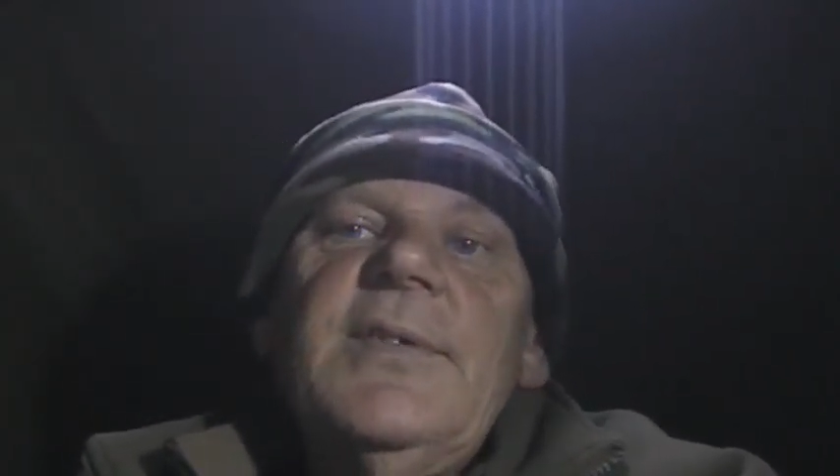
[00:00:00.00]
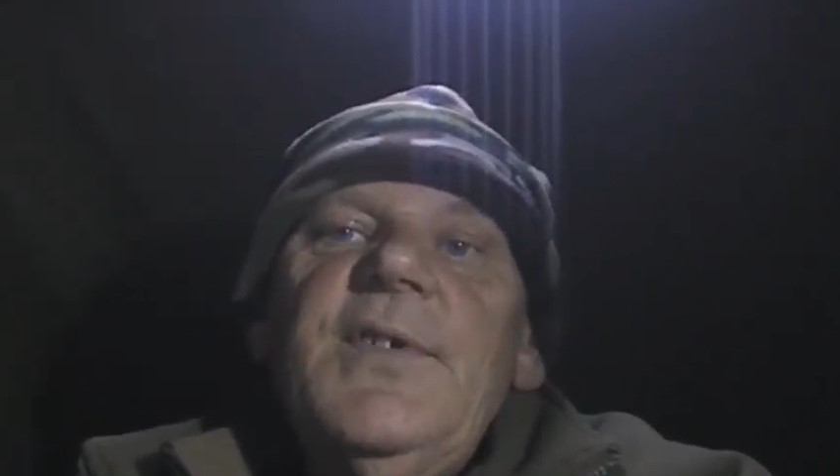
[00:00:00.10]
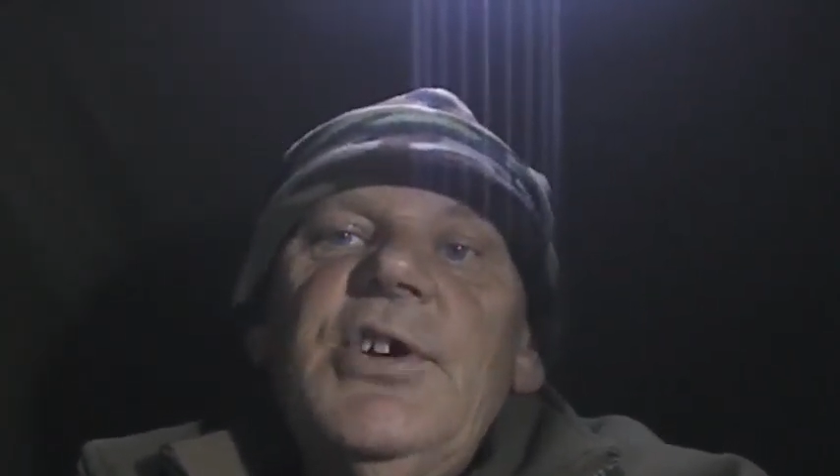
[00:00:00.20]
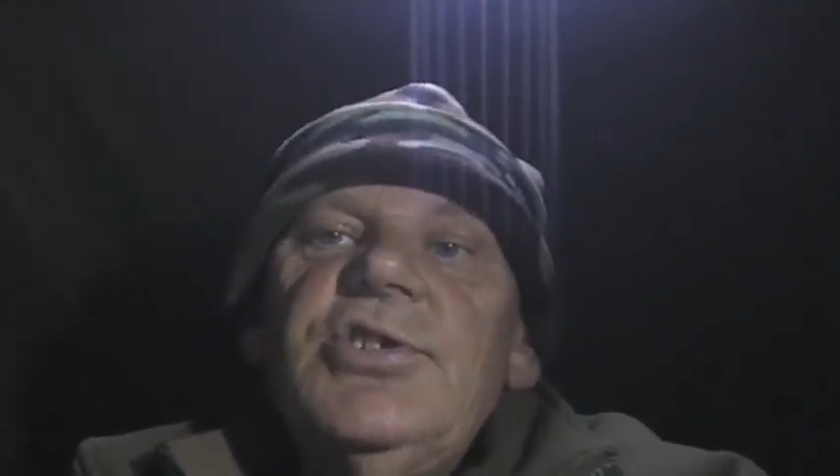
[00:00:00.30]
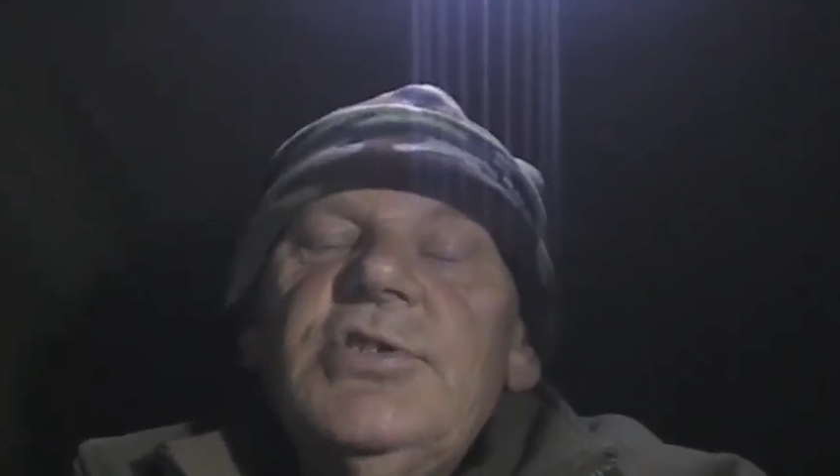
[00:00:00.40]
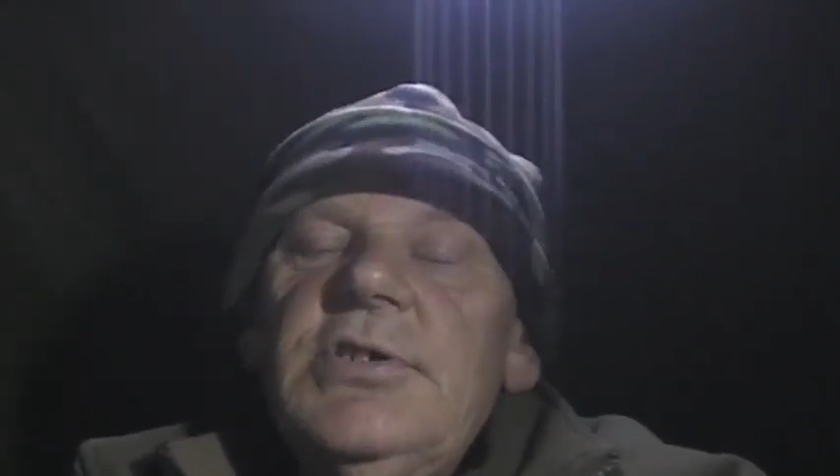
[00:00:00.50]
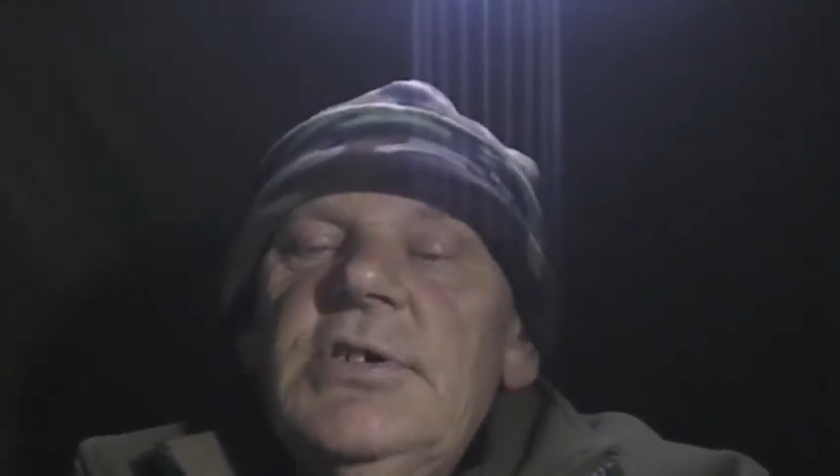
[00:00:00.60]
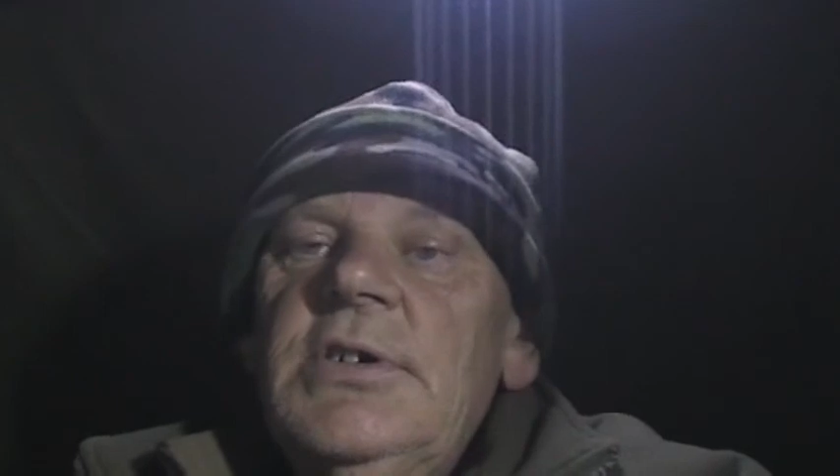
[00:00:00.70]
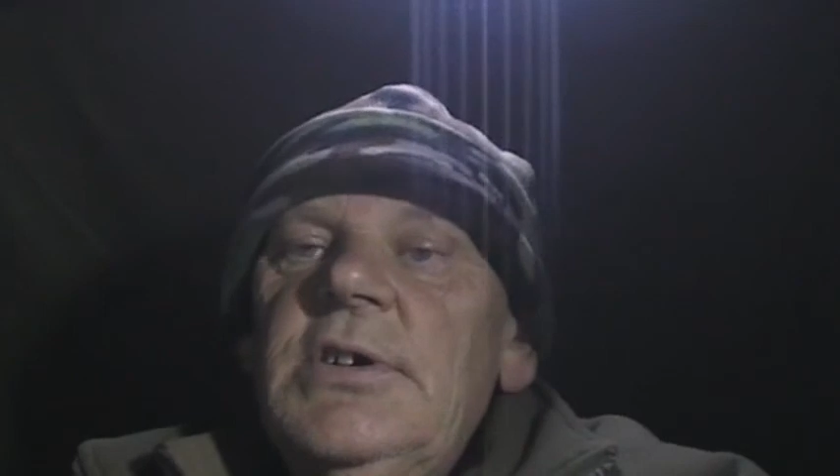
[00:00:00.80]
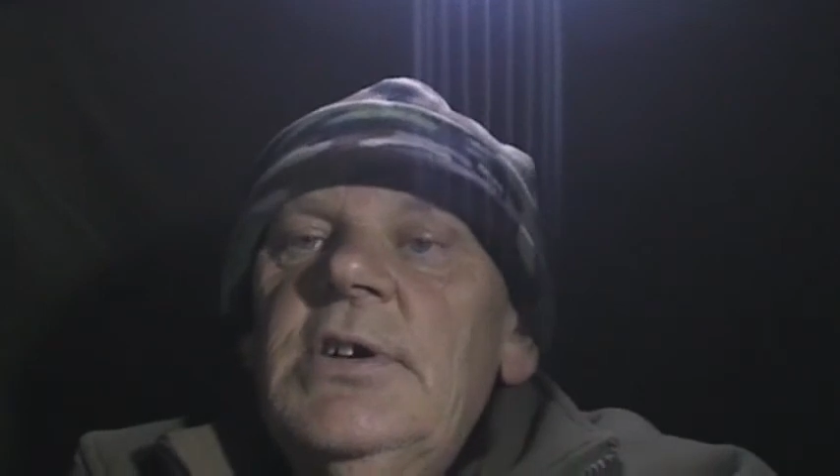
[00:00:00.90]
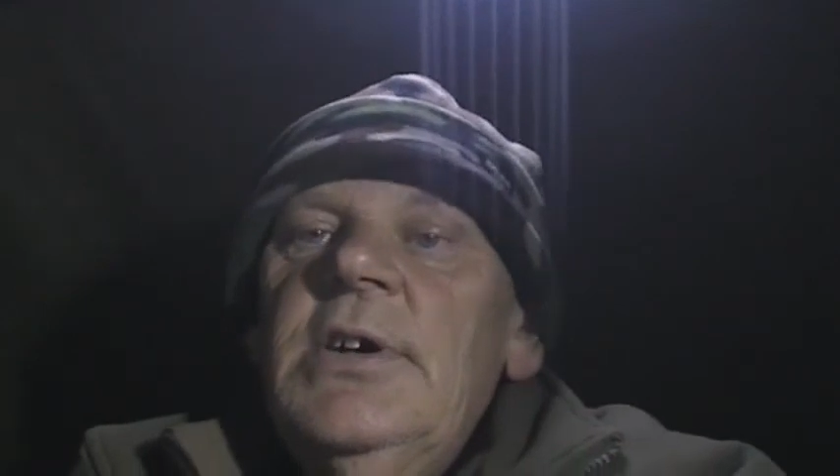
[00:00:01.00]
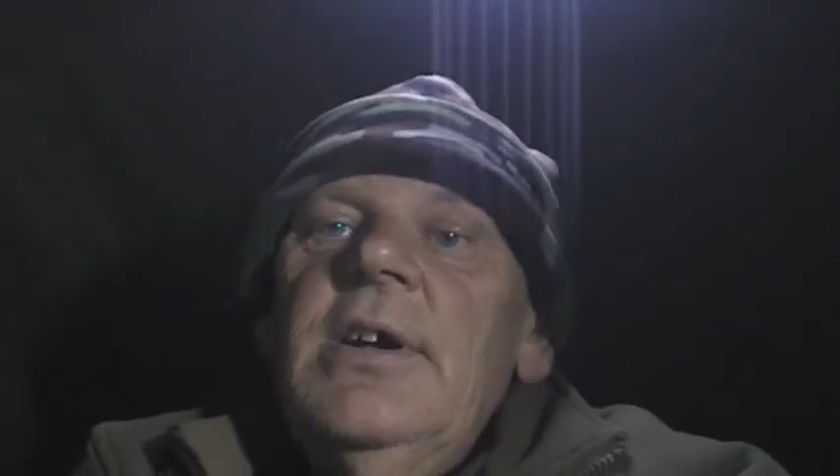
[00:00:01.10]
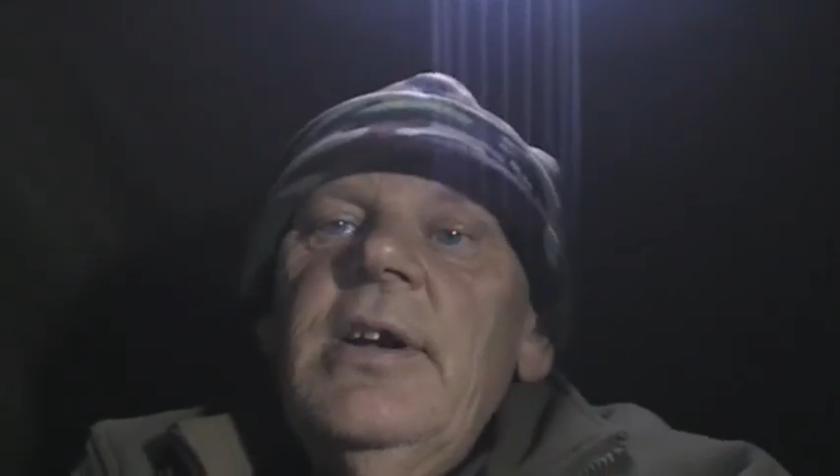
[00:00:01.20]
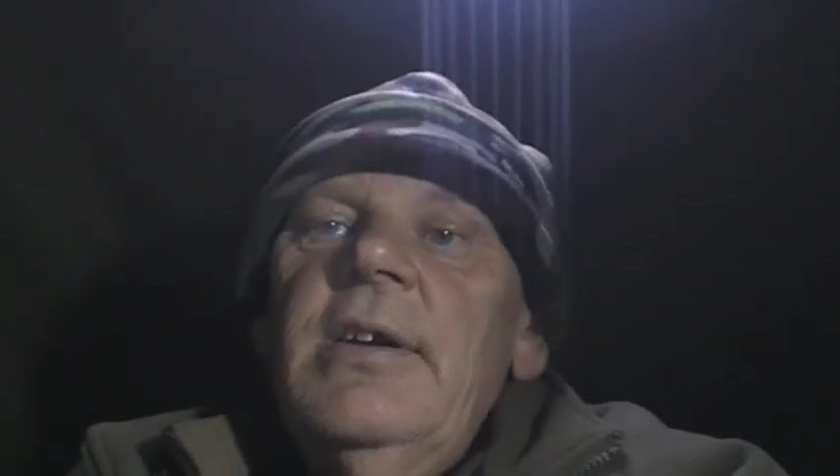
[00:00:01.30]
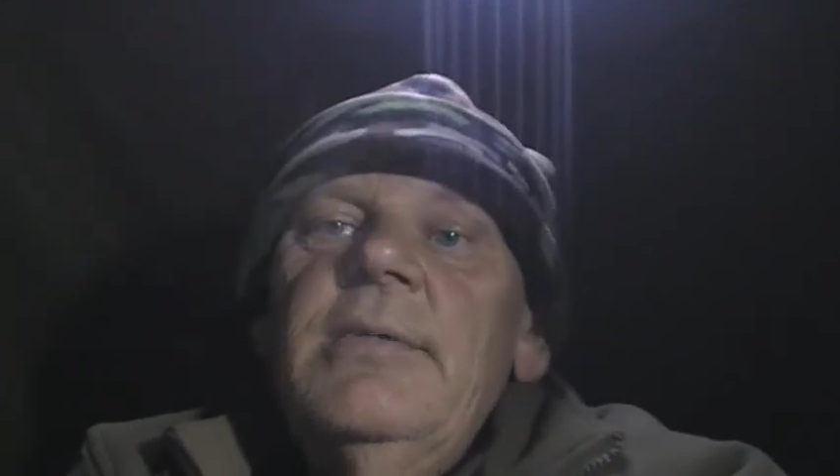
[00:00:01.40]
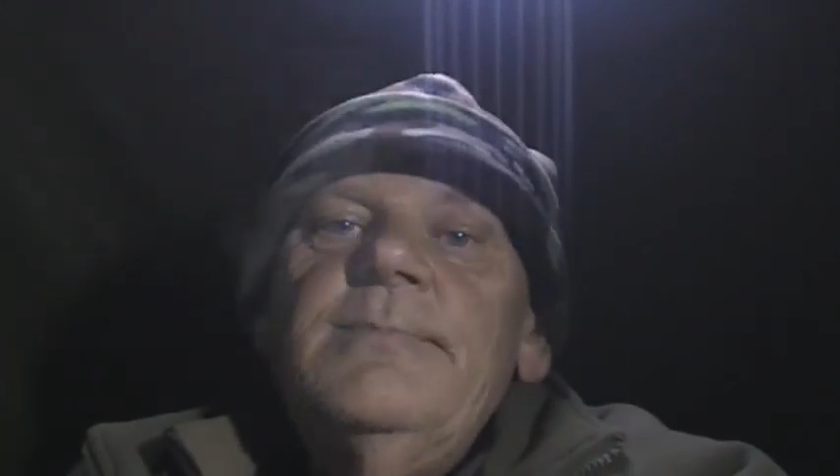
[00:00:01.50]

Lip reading: fish. I